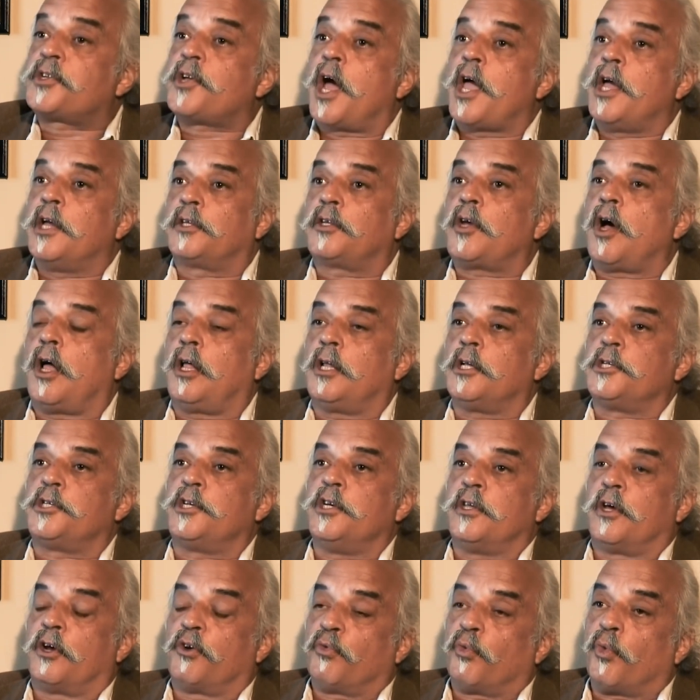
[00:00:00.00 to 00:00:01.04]
Scientology
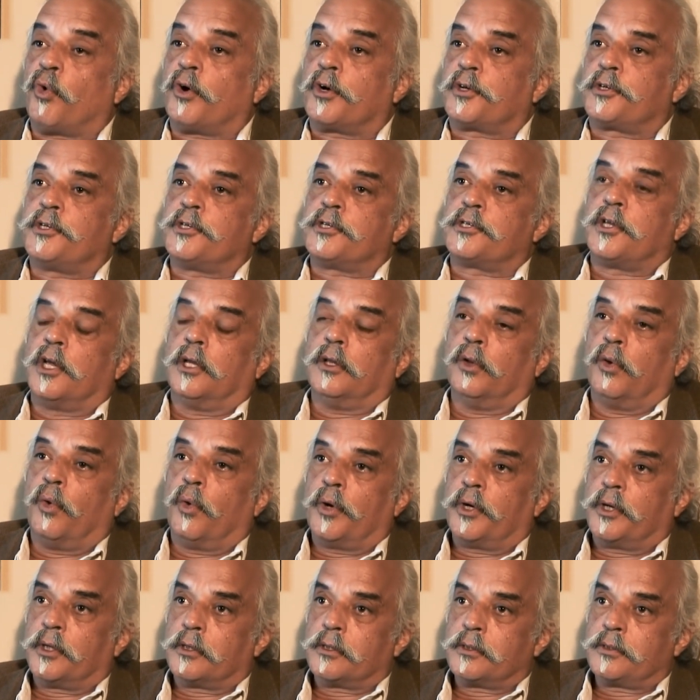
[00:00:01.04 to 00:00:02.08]
that works is the
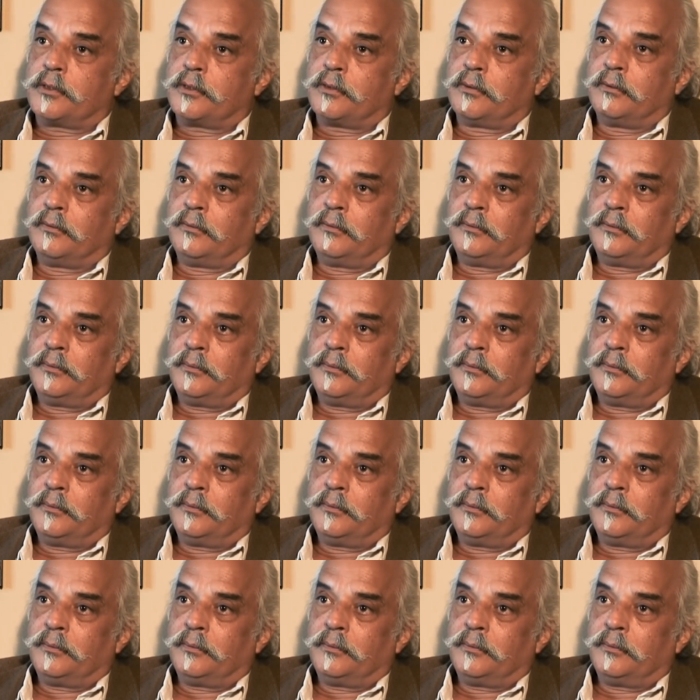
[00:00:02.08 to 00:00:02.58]
lawyers.